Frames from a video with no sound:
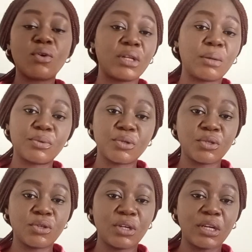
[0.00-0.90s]
other
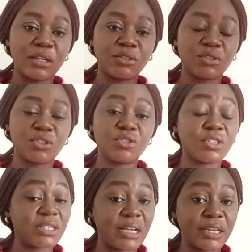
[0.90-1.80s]
procedure you are doing,
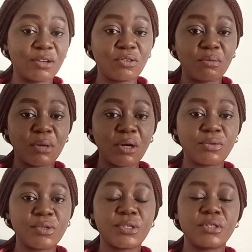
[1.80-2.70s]
just like a normal
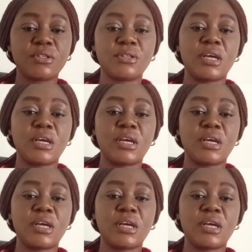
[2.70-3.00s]
routine.